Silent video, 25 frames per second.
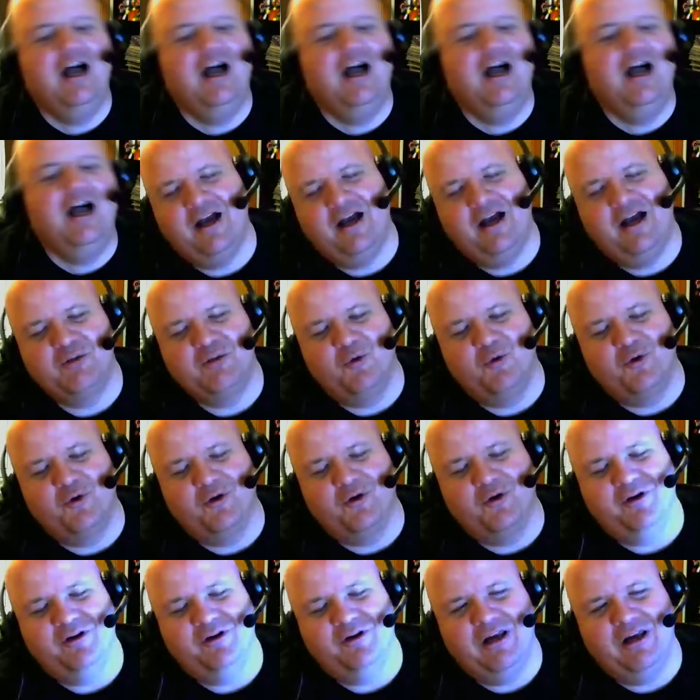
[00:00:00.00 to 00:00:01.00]

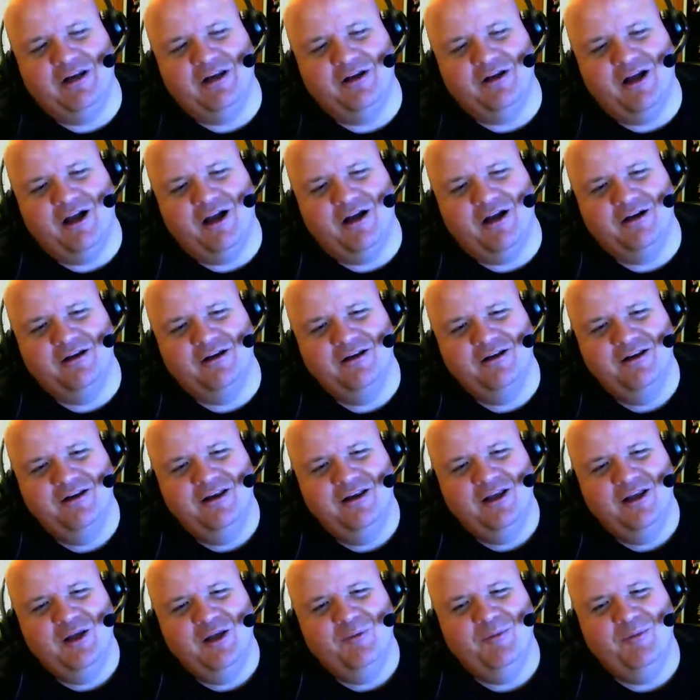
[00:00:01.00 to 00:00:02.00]
Osborn and Ock,
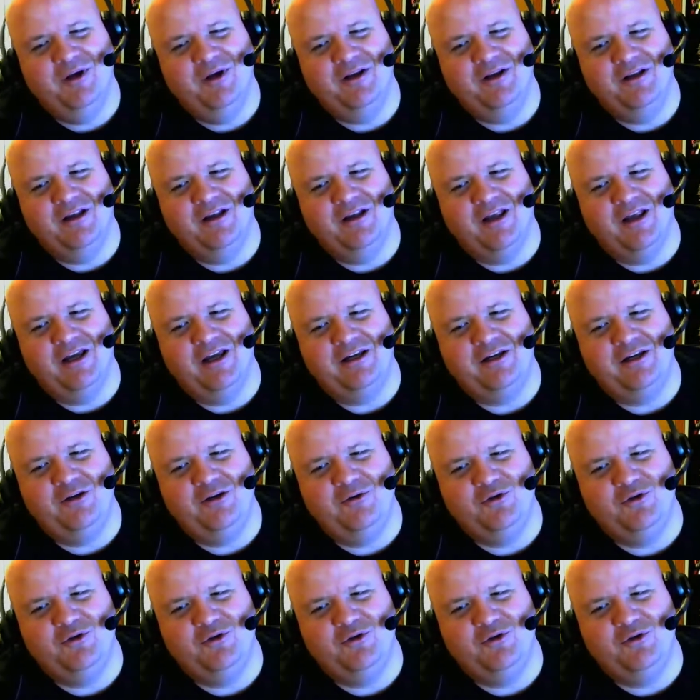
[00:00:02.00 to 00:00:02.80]
but like you,